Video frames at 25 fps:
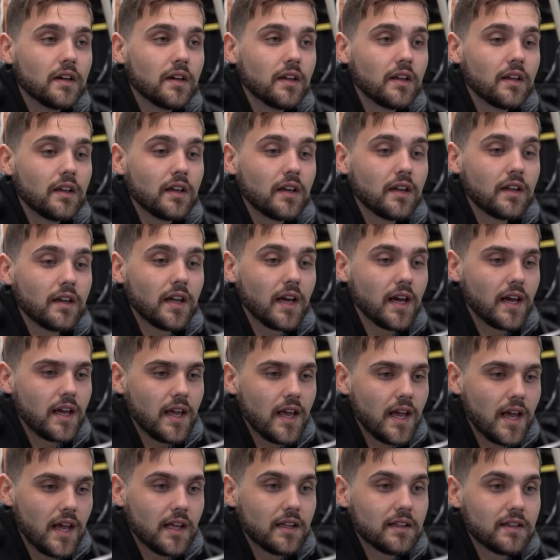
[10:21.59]
and I
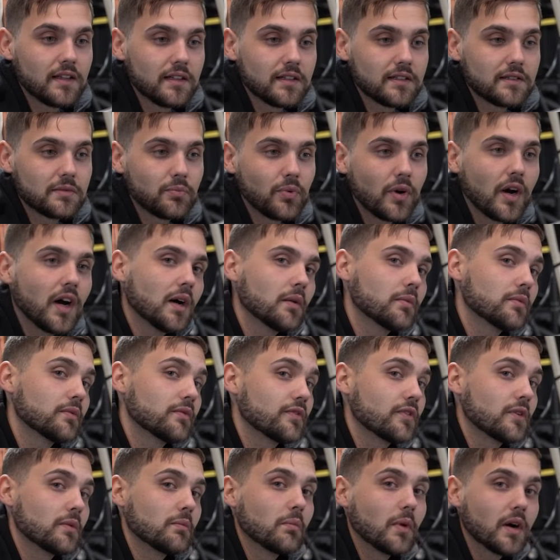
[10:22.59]
had this problem
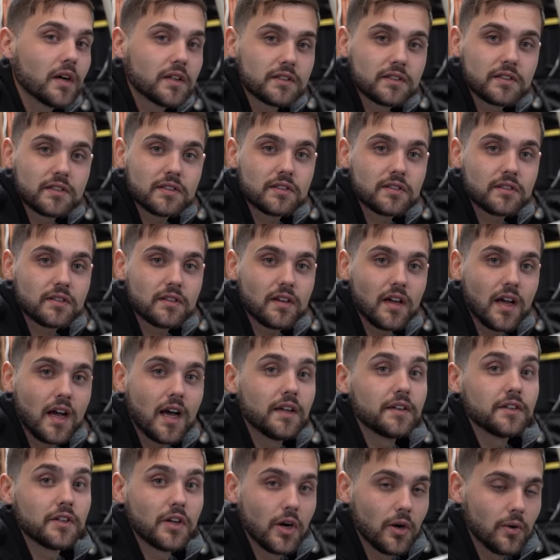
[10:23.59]
for months
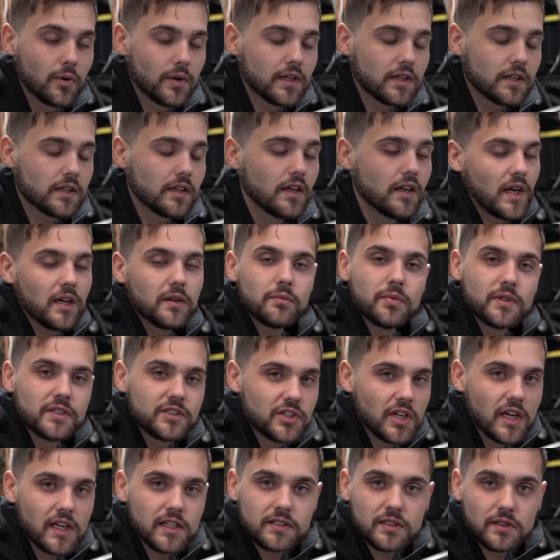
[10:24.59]
ongoing. I've been
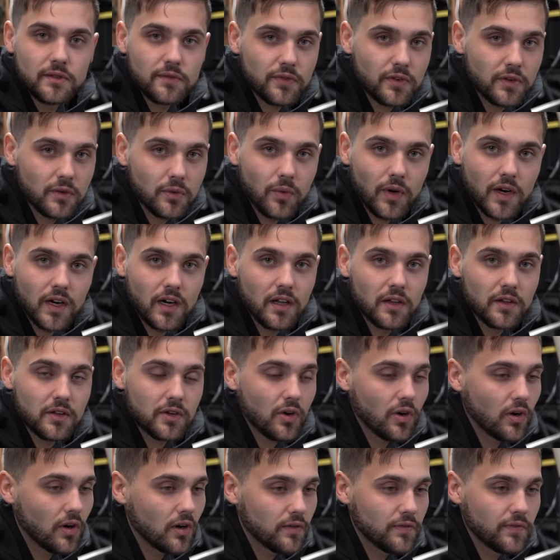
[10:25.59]
chasing for a while, the
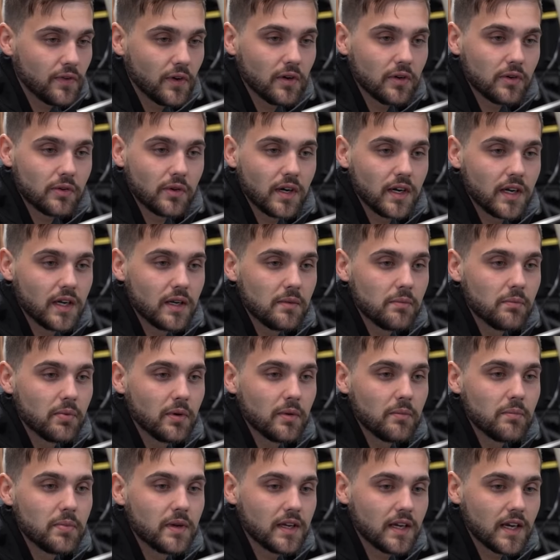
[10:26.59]
car felt great,
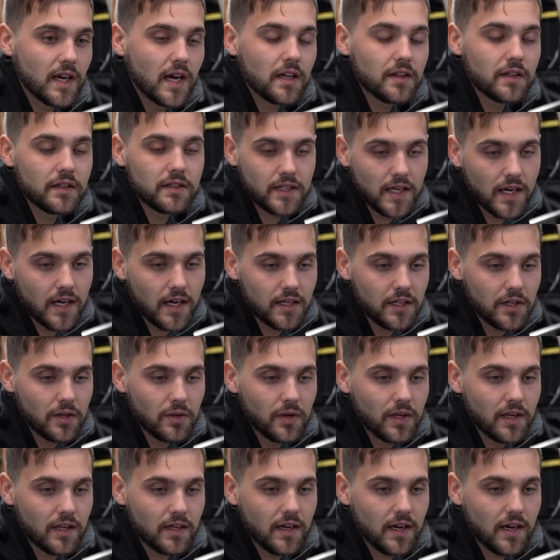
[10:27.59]
but being on the
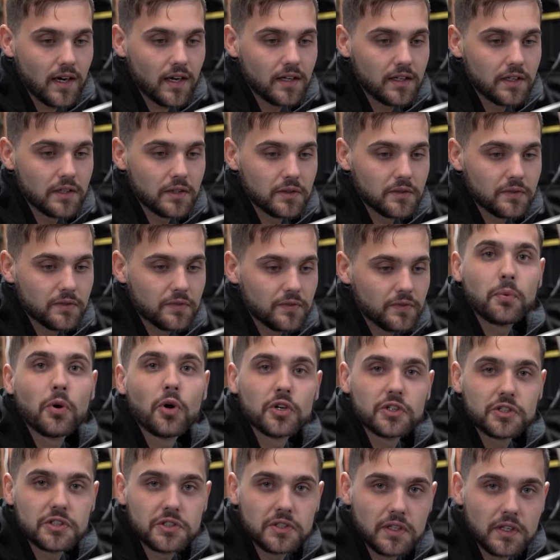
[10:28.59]
dyno, it kind of
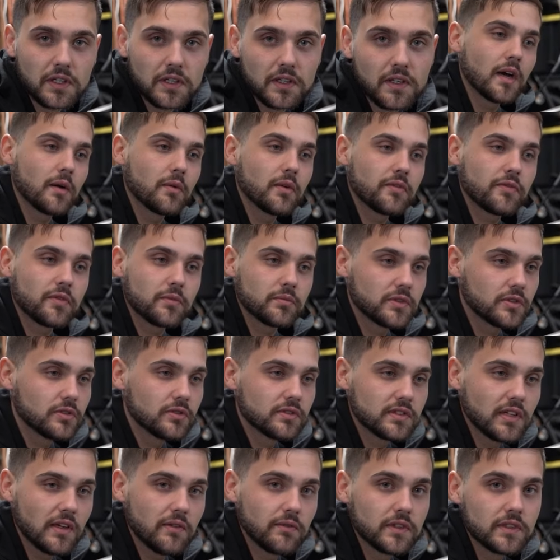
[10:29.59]
pushed it. I went from
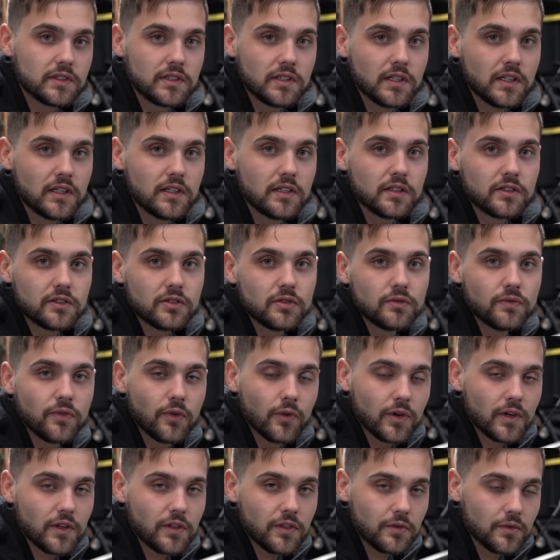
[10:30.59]
217 to
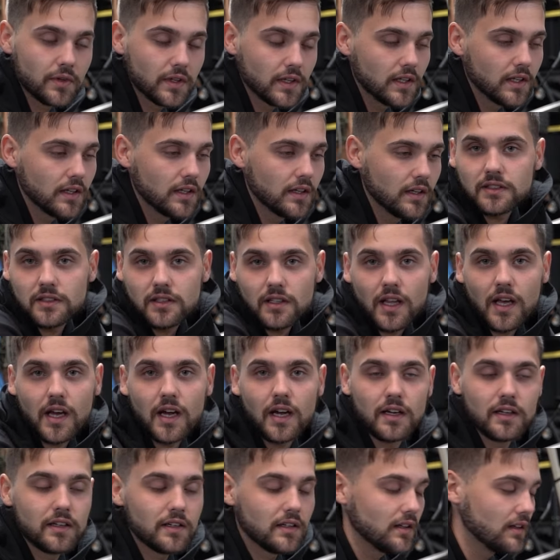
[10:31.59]
243. It's a
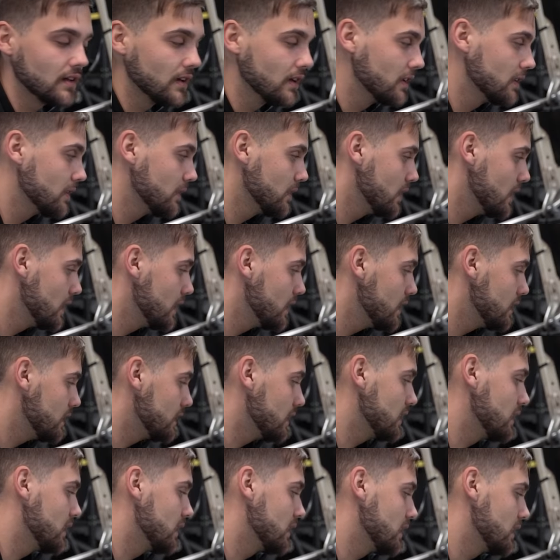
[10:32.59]
lot, you know?
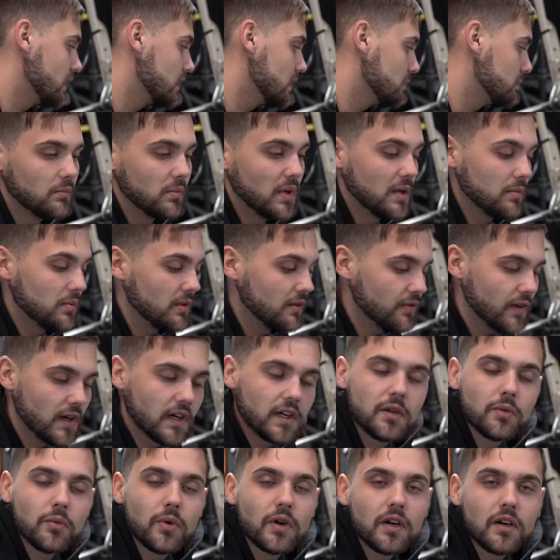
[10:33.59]
And maybe
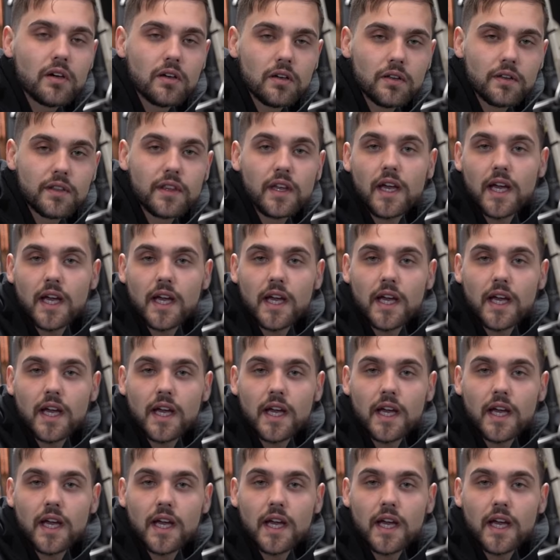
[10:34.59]
very well the